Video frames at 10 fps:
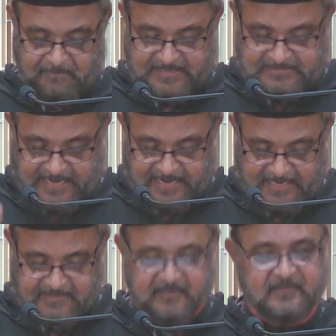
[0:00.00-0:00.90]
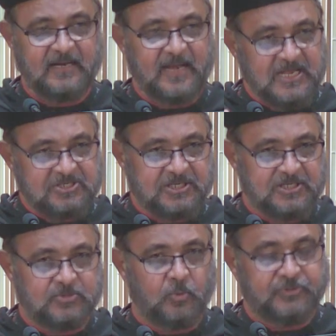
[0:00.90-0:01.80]
Maintain
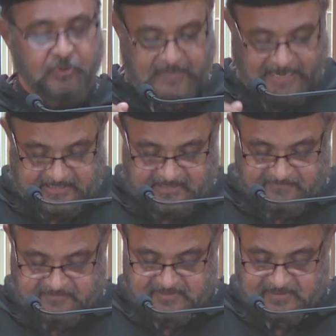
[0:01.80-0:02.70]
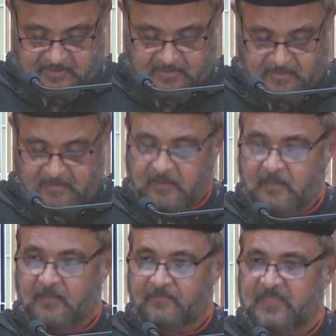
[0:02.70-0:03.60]
relations with your relatives,
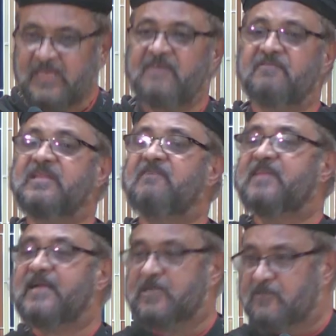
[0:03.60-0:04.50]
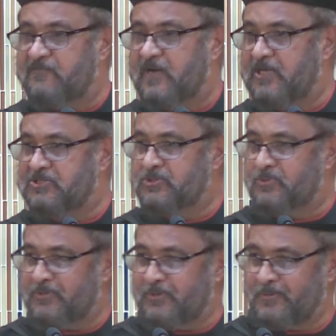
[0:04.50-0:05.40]
even if they cut off
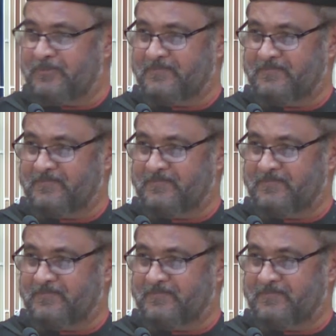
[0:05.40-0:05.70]
relations with you.